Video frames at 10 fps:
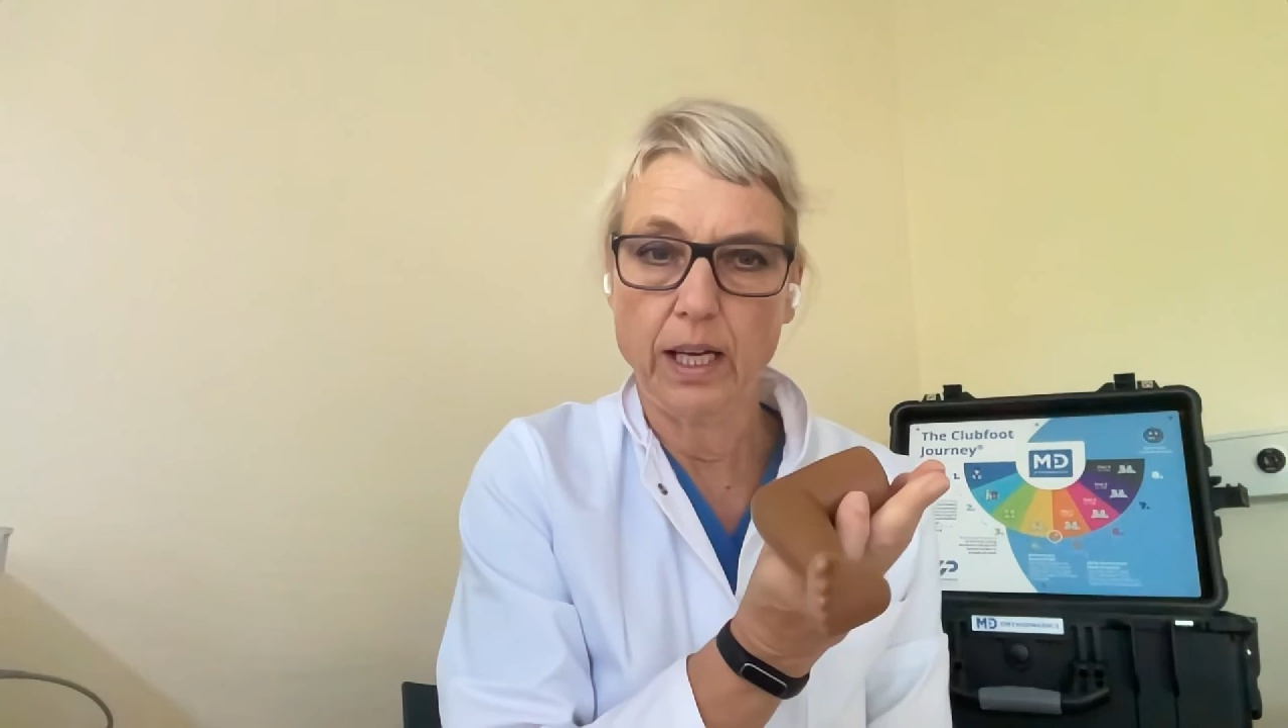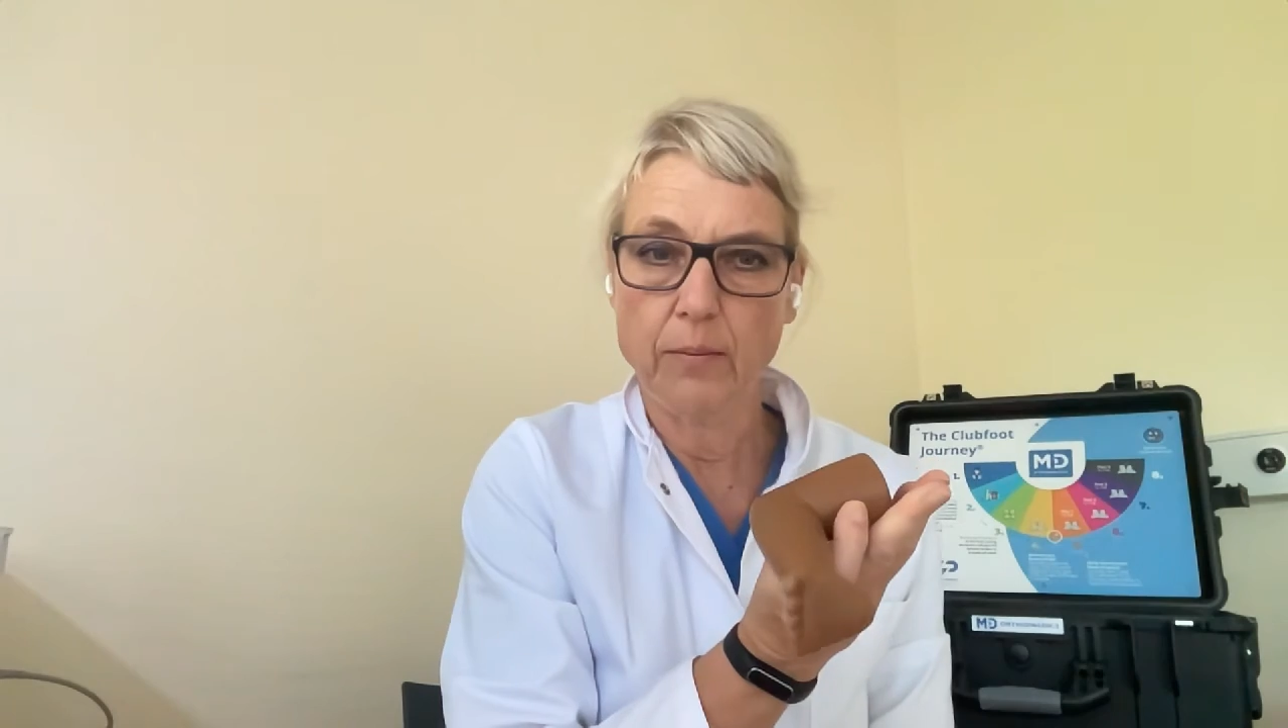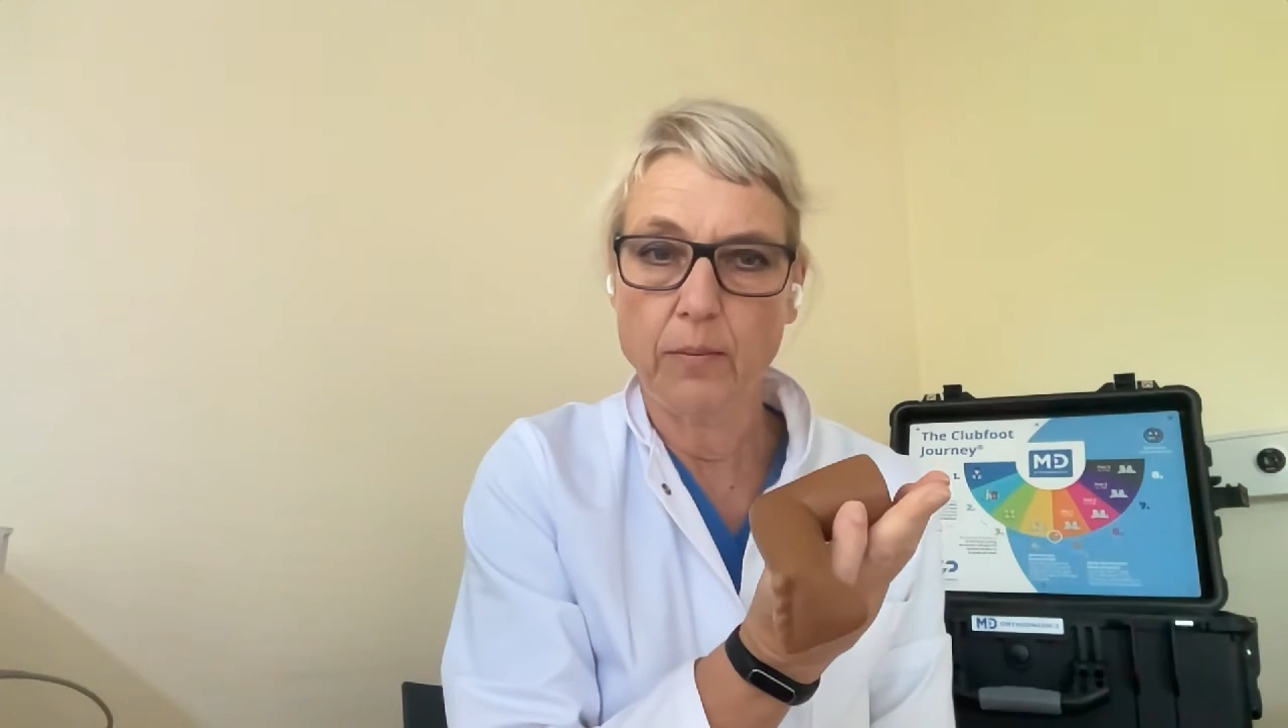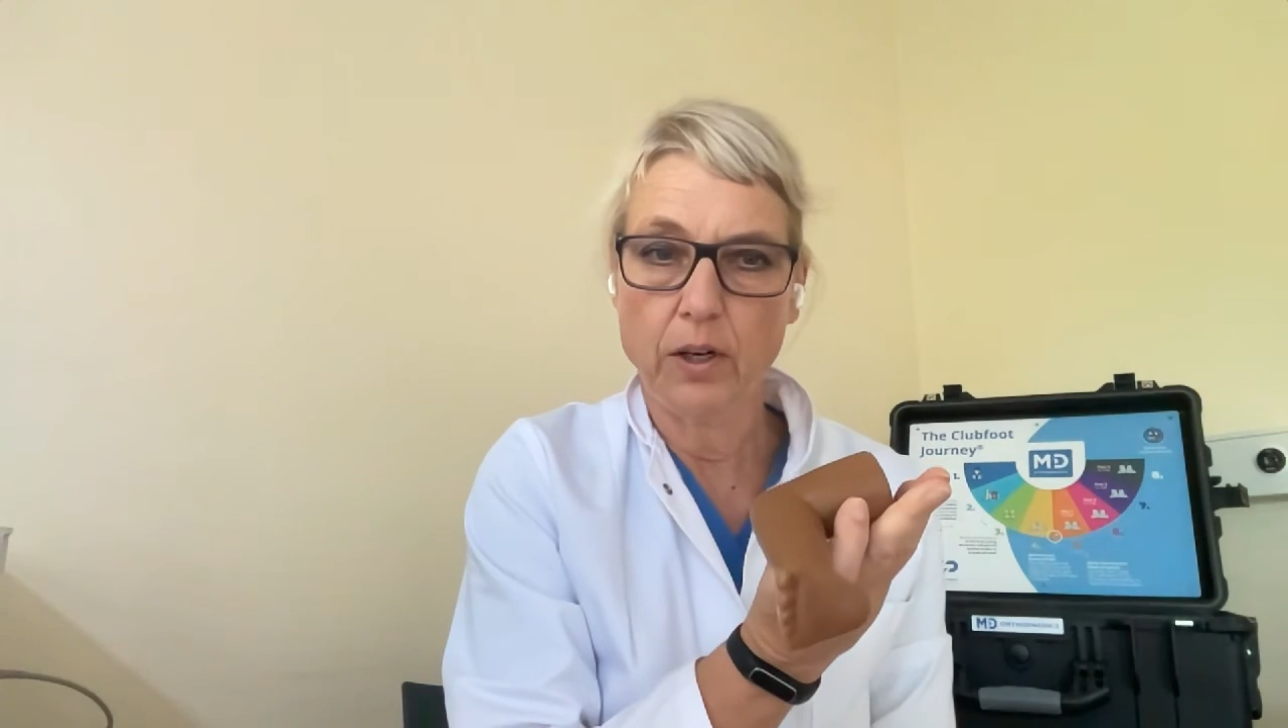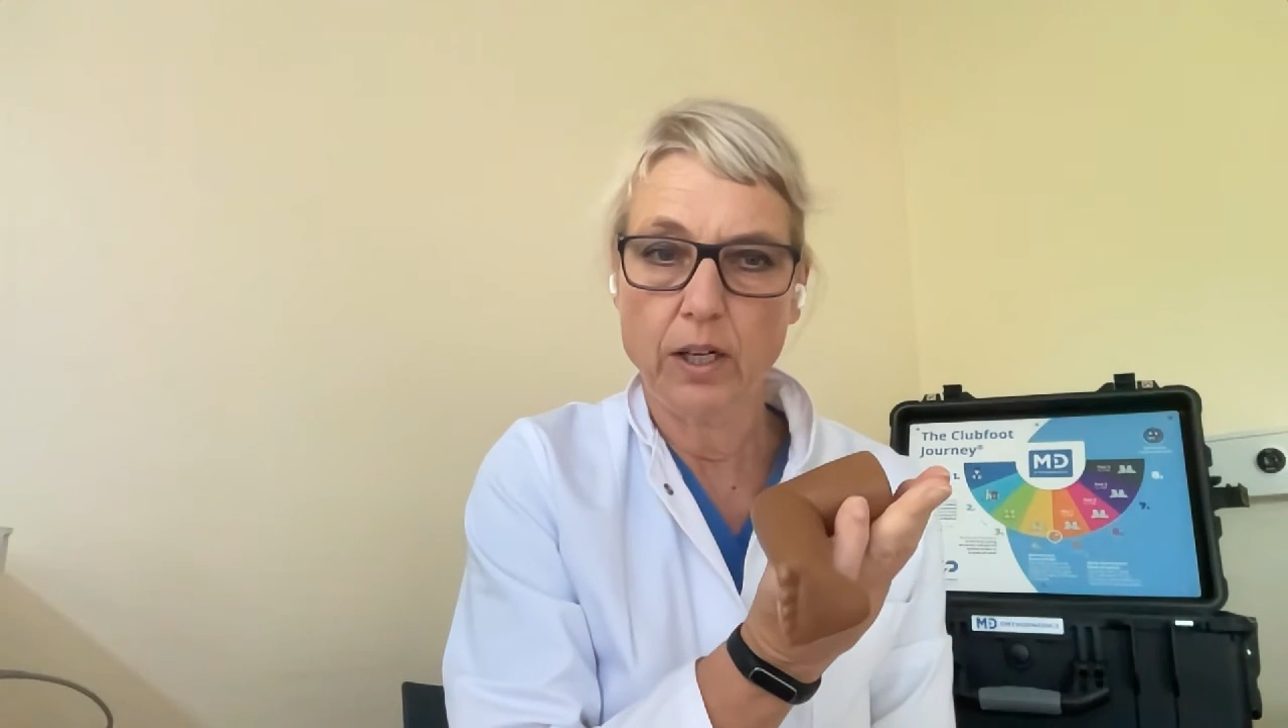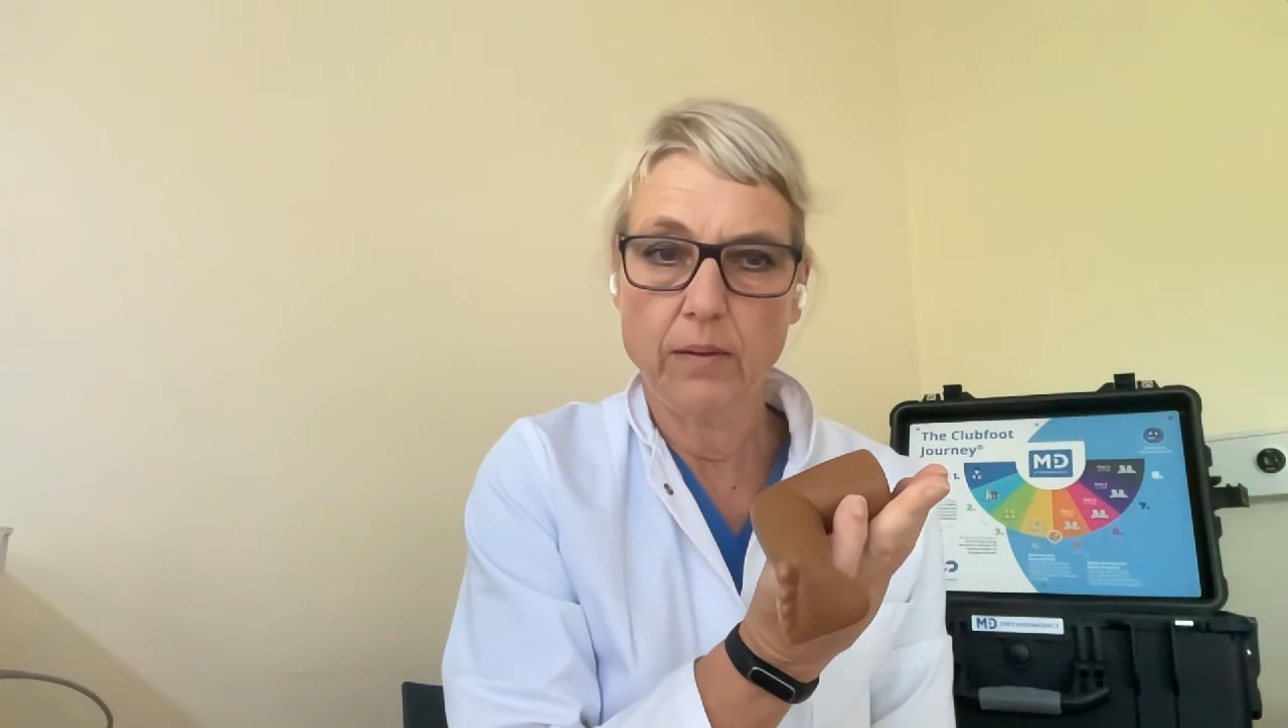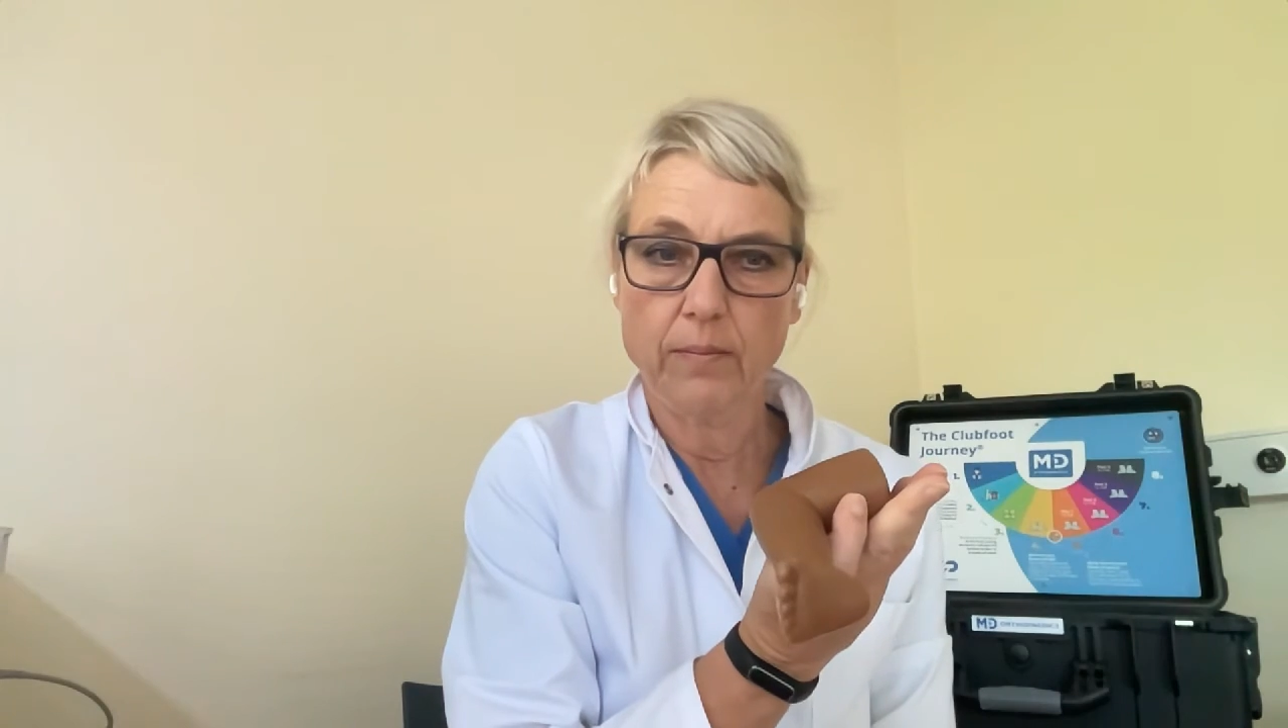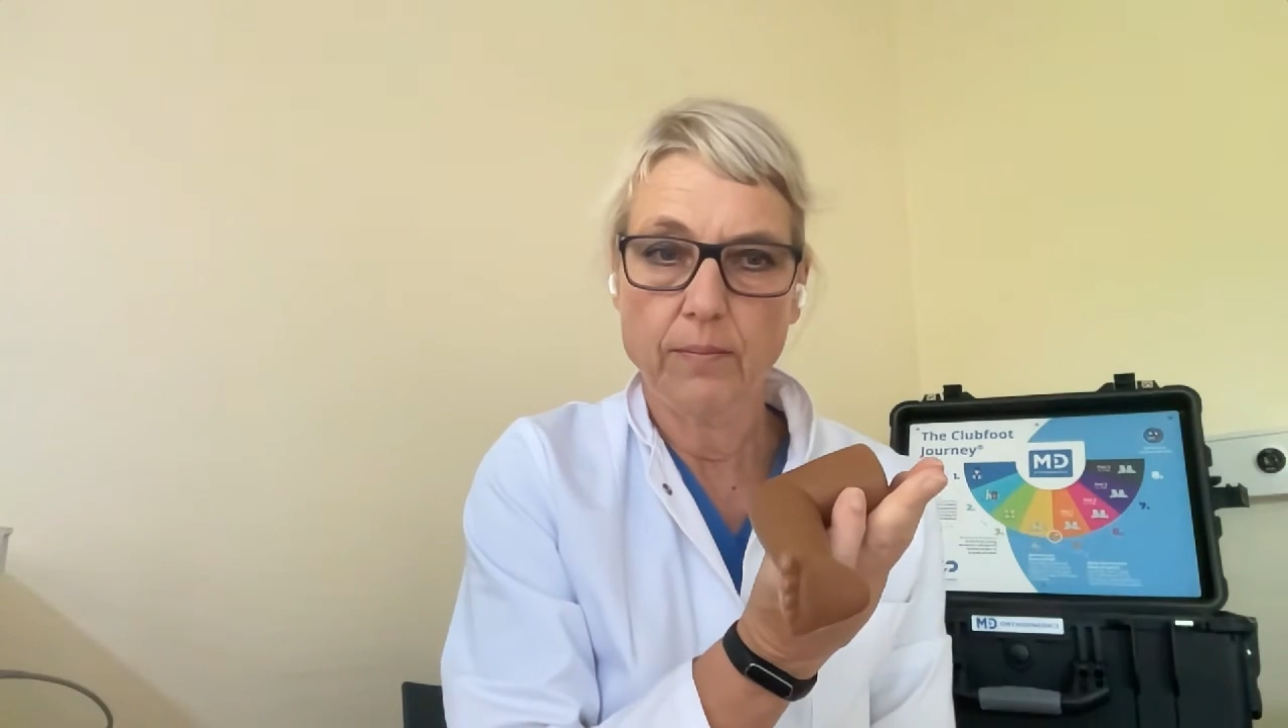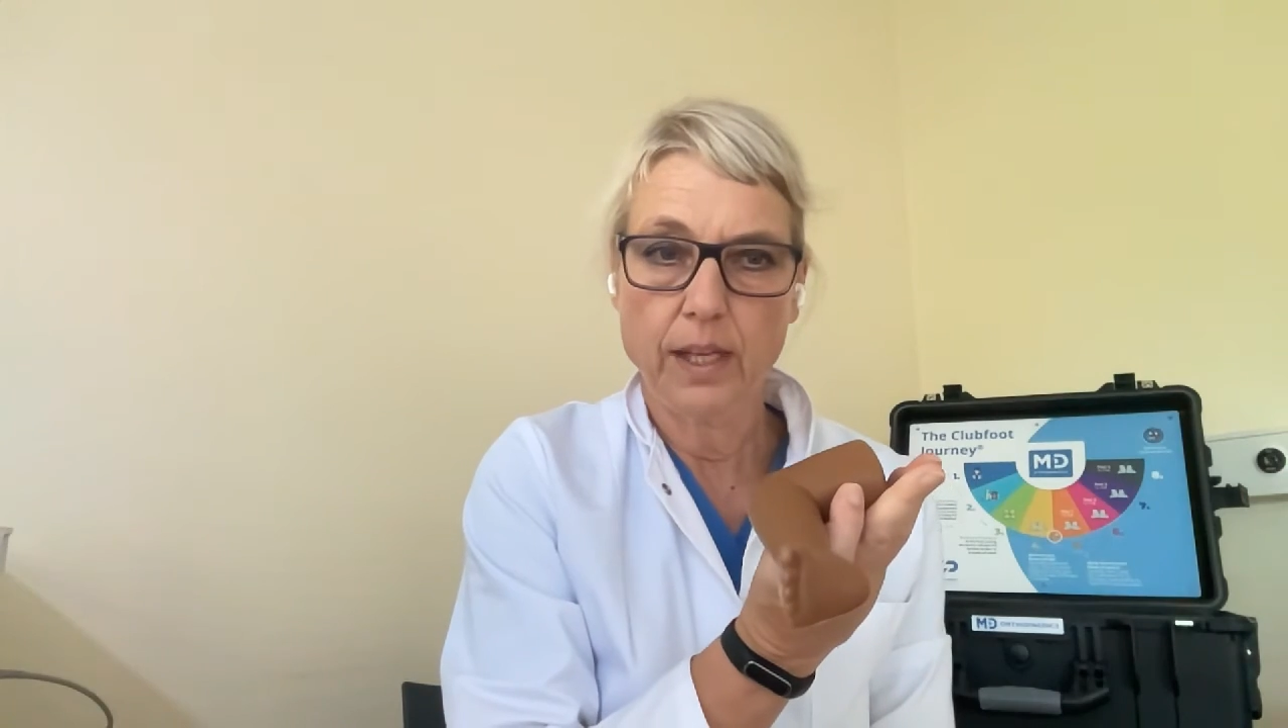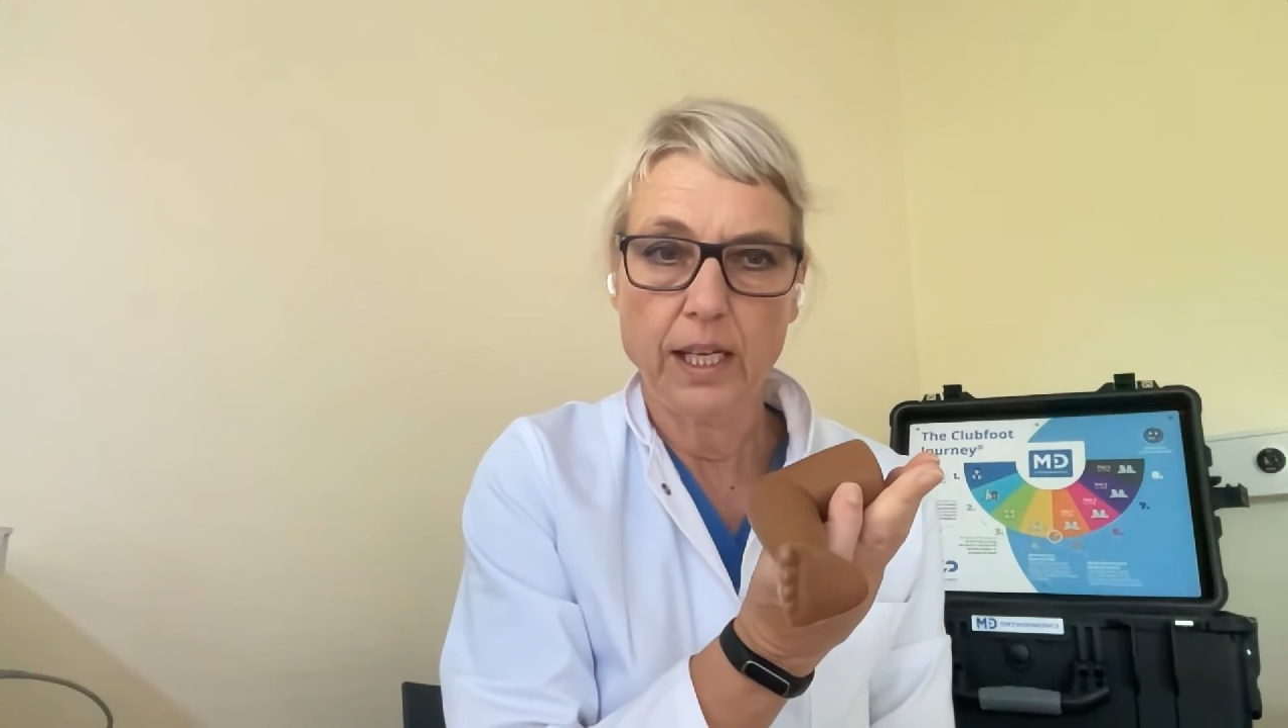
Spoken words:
leg model,